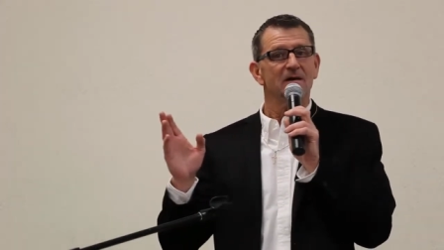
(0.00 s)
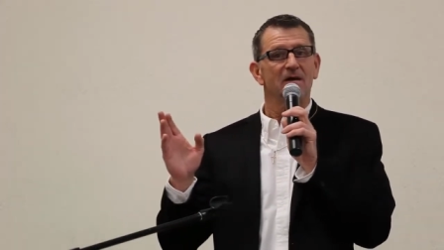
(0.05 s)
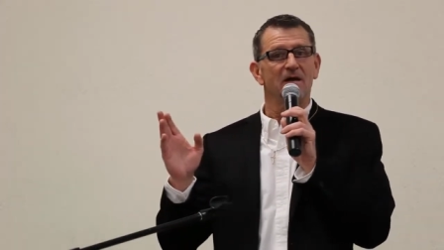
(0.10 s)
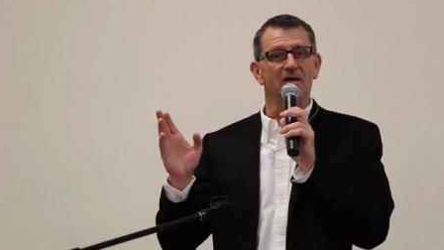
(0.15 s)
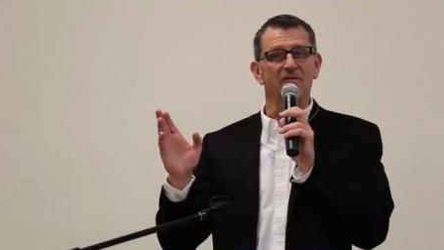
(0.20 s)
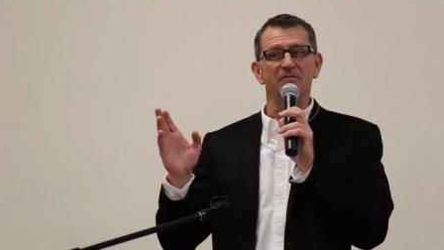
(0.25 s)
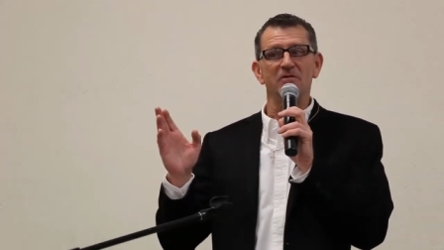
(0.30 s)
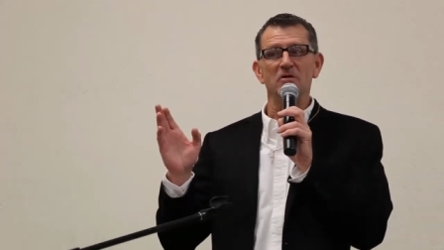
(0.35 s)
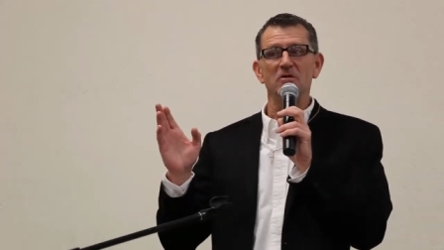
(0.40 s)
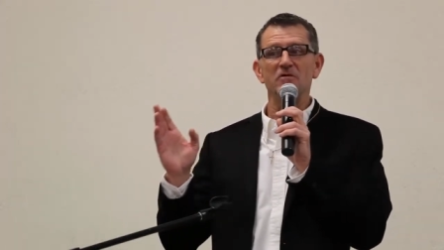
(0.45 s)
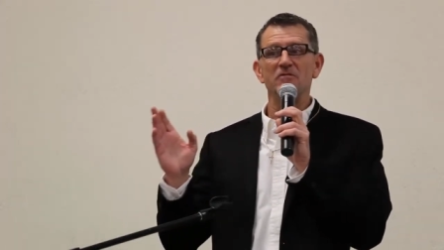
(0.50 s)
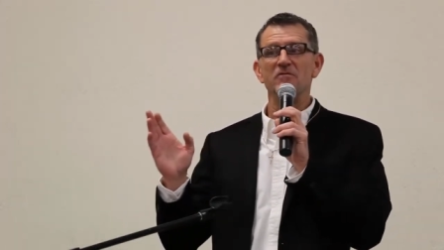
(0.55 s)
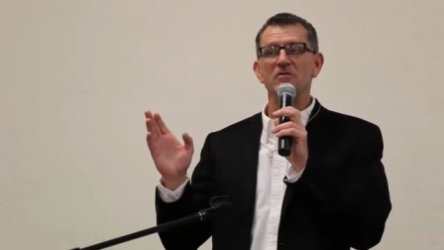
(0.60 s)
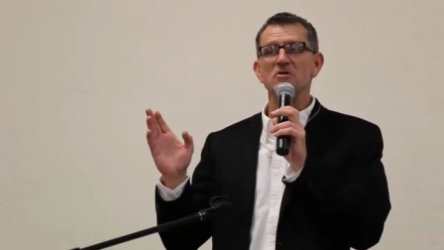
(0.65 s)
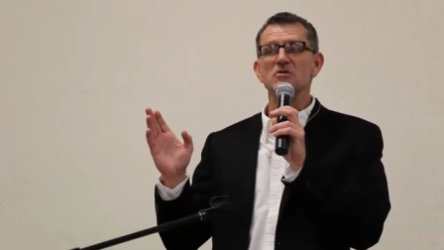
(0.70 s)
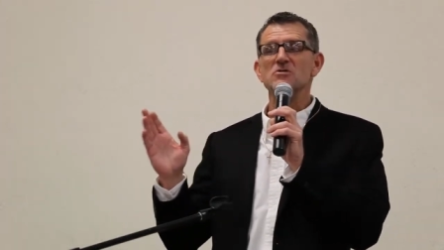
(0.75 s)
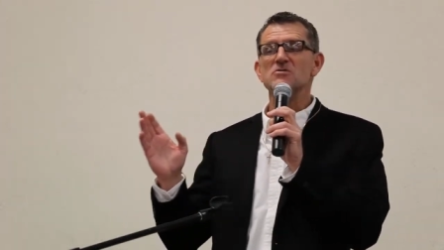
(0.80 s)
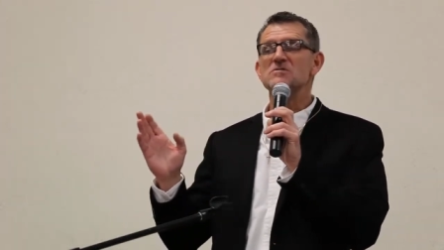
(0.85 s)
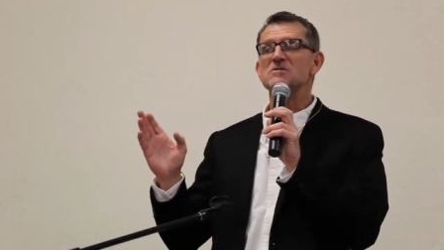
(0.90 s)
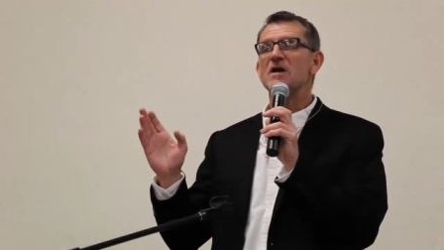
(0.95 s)
If you've
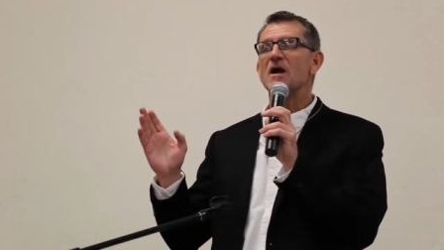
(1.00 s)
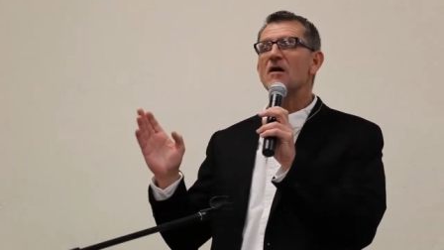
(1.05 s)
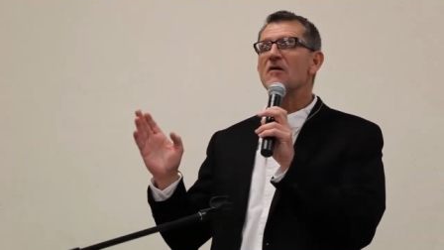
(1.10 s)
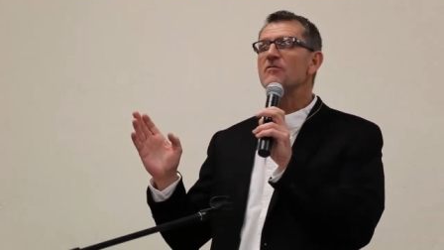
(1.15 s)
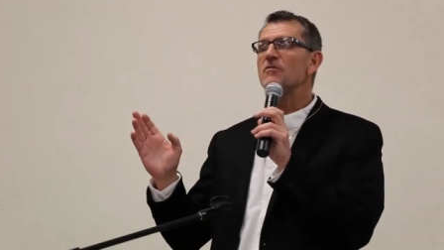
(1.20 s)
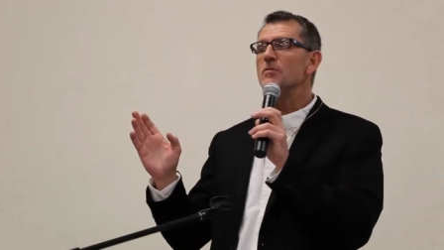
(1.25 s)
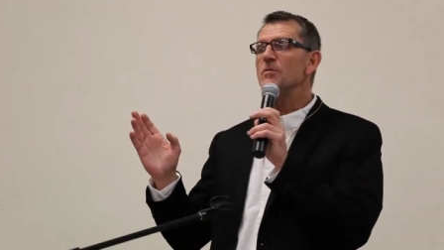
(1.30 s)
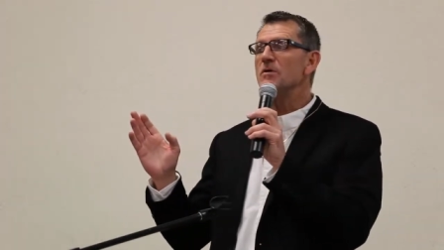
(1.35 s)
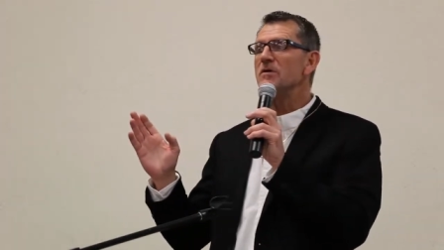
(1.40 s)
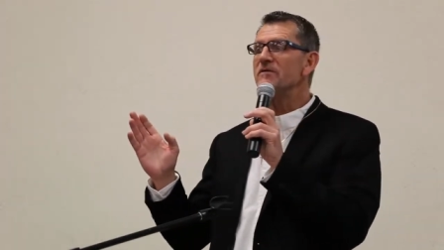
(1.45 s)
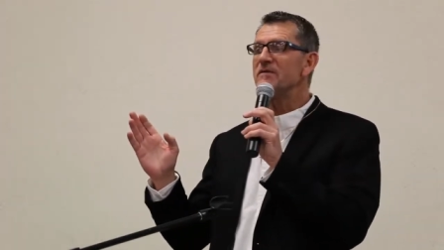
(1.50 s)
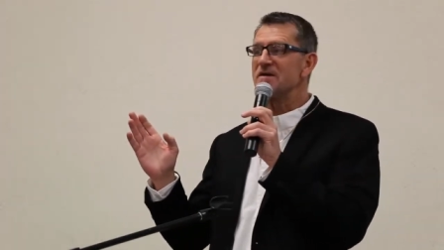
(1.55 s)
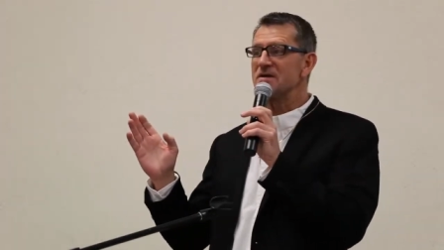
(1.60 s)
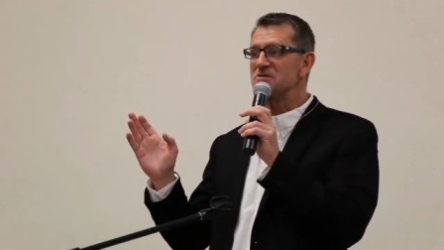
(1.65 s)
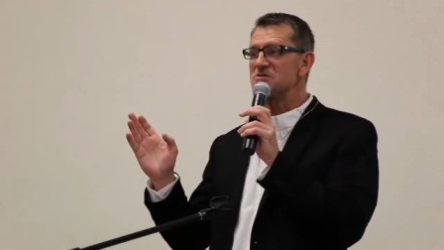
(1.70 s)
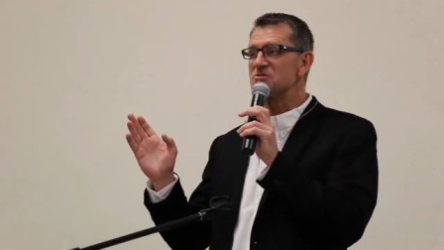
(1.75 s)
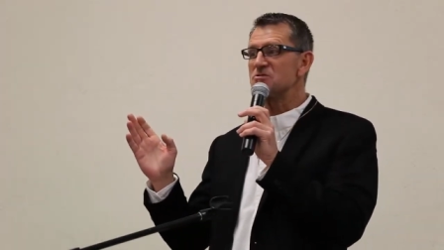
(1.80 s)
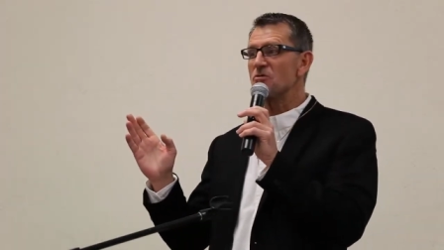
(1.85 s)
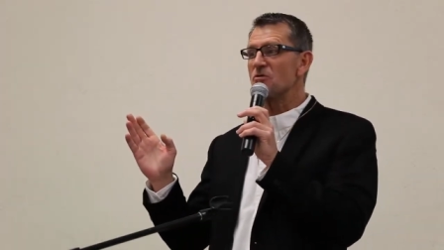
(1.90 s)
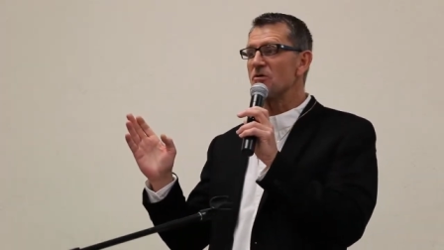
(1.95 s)
used careful moving
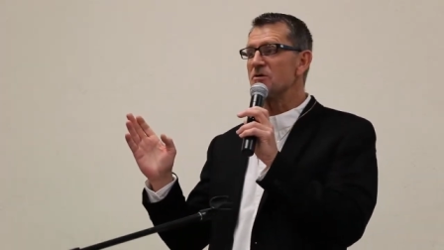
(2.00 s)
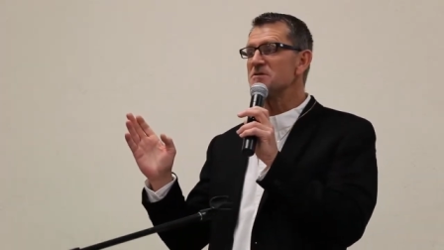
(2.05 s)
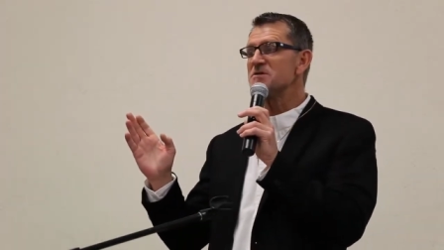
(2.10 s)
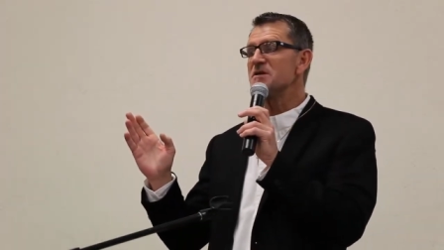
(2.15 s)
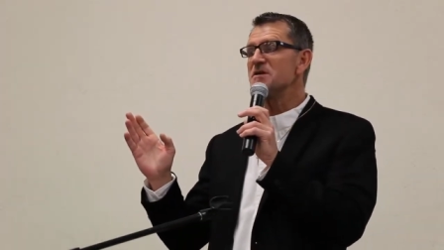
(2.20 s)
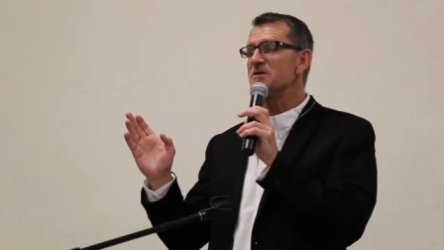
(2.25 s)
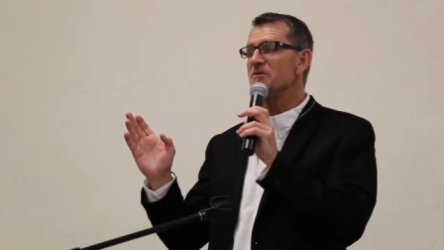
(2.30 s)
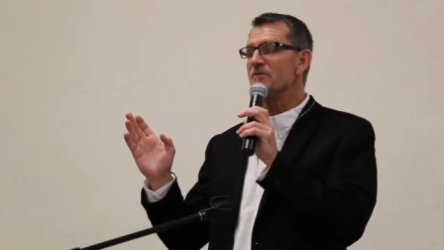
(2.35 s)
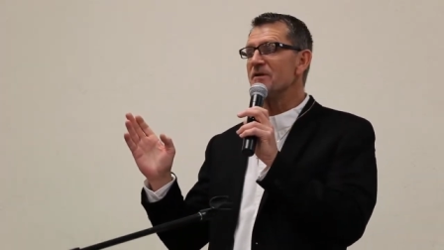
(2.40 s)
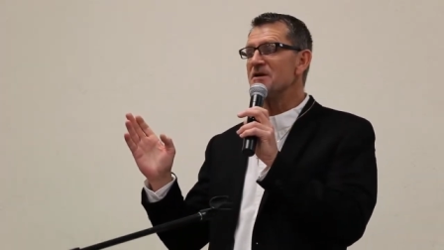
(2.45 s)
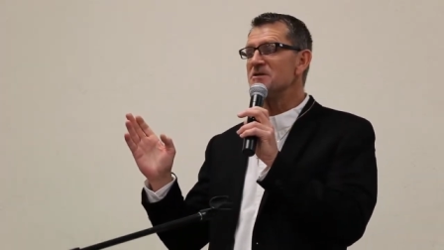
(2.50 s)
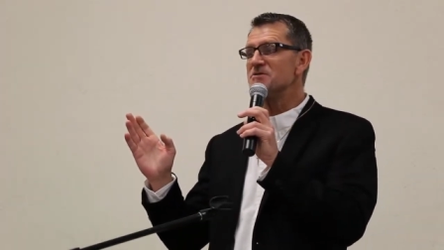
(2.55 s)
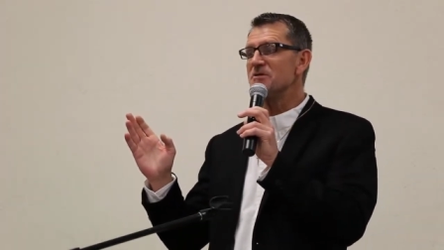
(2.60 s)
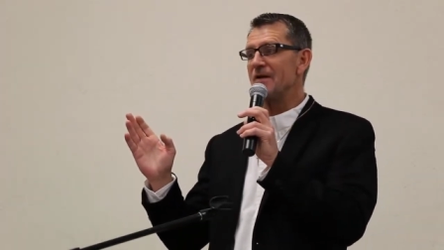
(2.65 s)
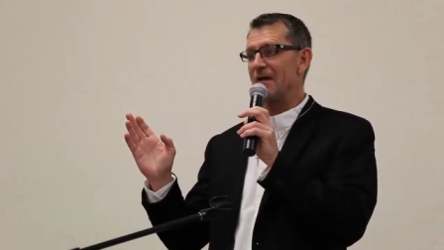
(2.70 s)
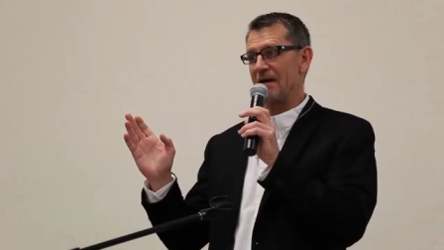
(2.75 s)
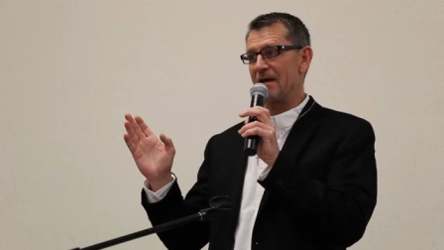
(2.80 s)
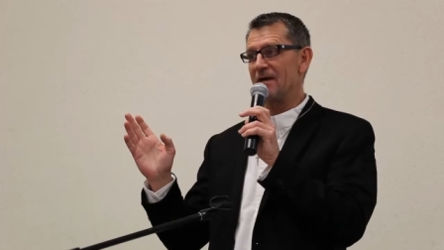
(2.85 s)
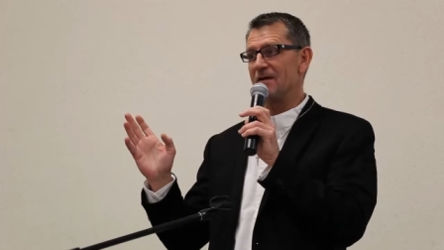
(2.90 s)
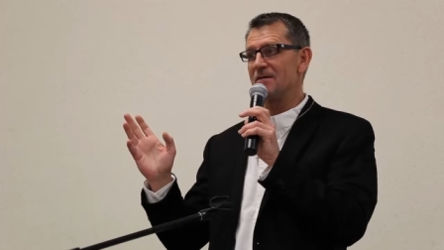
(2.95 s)
and storage, can you raise
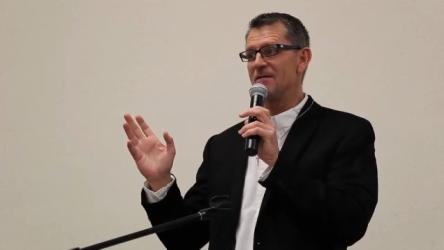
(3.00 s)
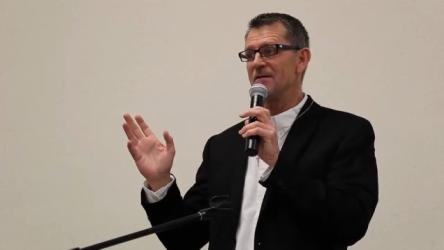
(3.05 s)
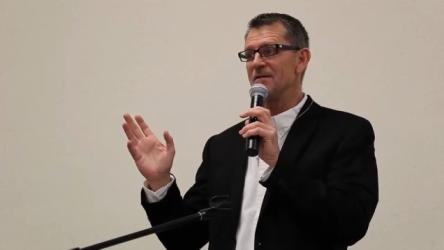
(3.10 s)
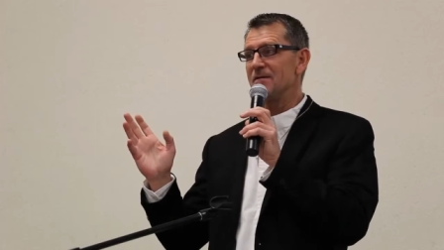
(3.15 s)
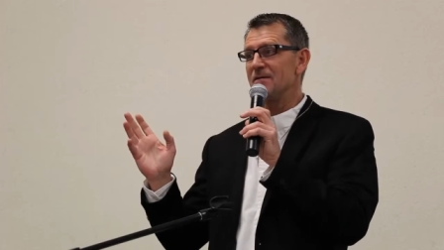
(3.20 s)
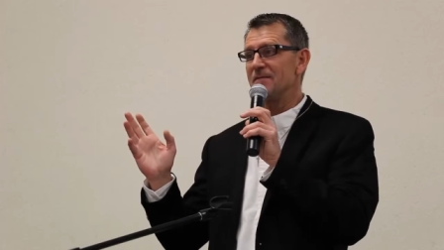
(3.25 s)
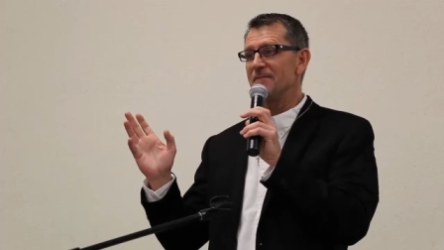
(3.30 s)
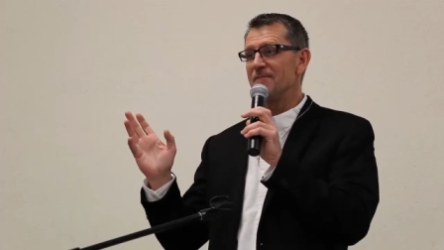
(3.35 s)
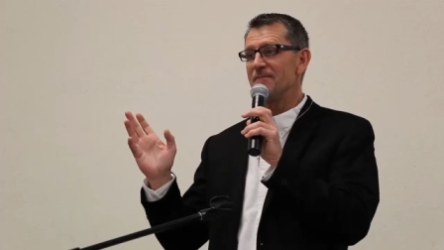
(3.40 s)
your hand?